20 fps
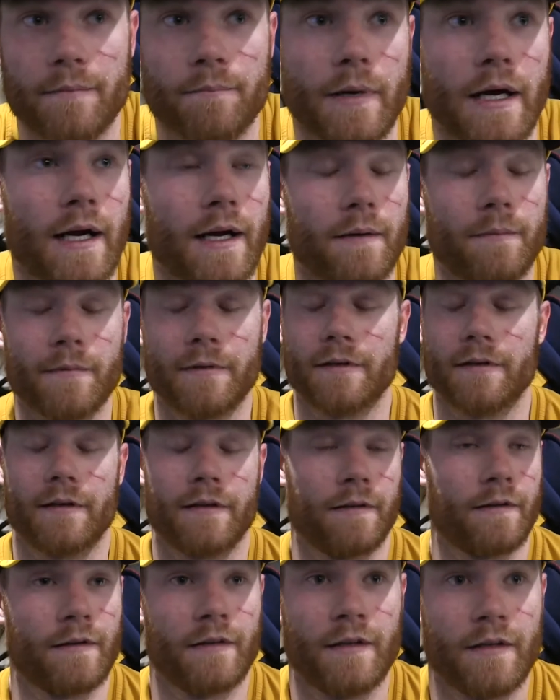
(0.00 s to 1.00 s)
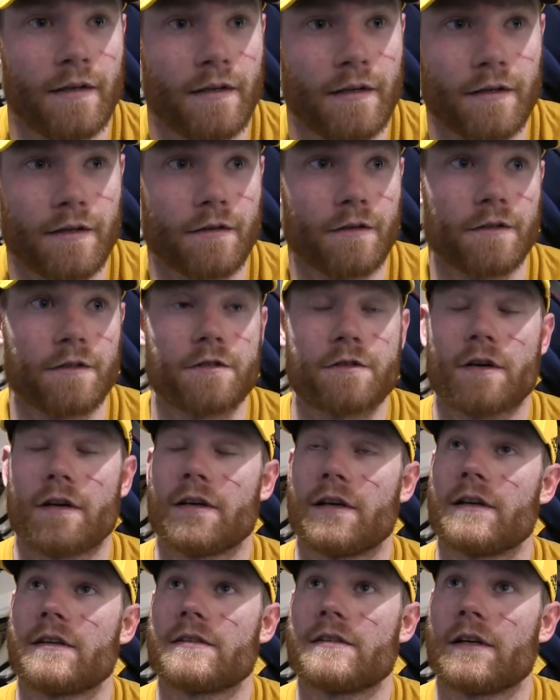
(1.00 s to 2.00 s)
get by him, and you're just
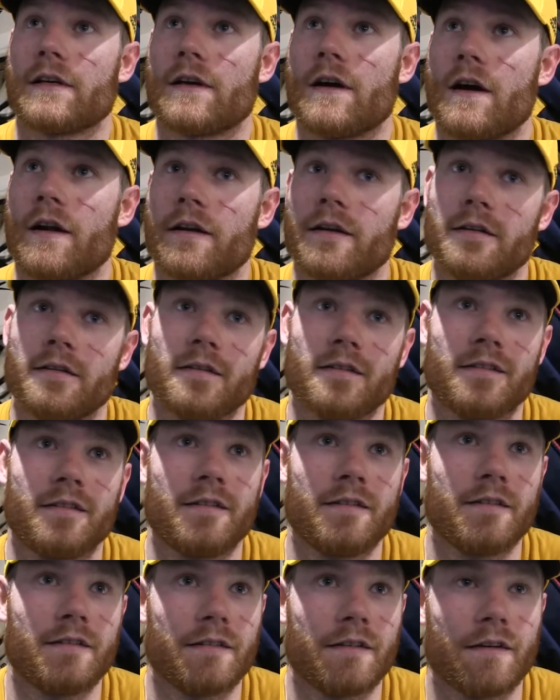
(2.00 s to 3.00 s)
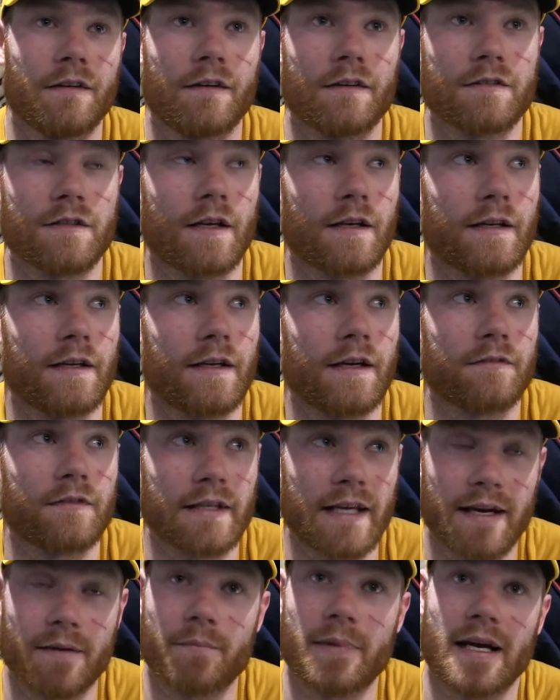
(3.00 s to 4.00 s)
trying to get a stick on it, and I was lucky
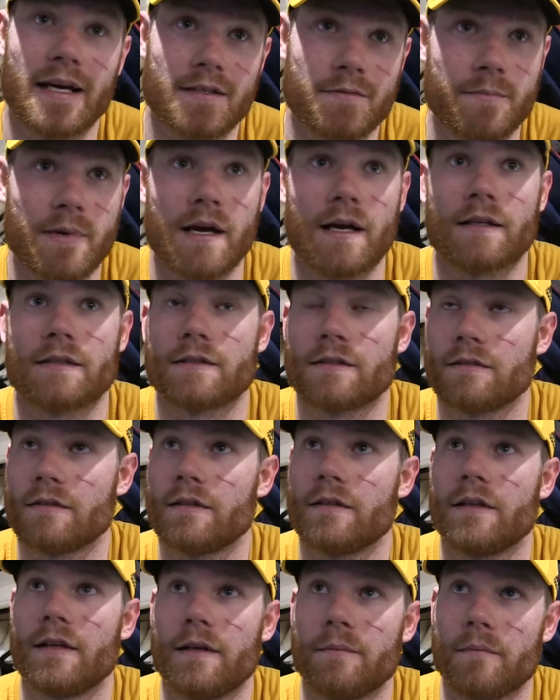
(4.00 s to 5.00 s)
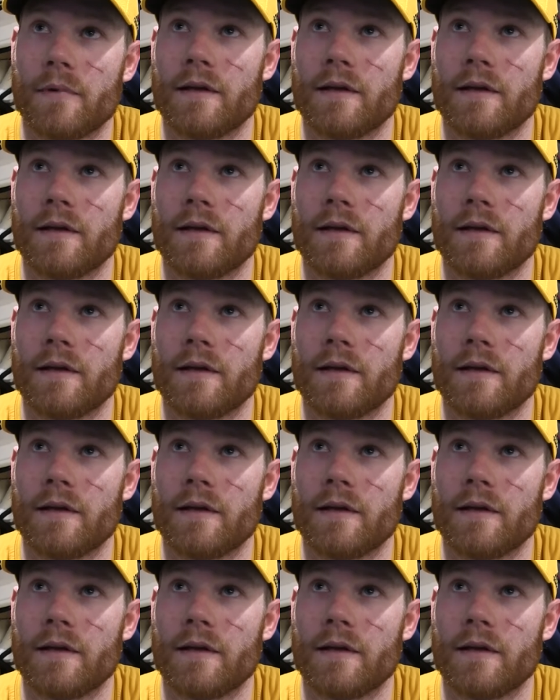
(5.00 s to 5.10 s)
enough to get it past Pecks and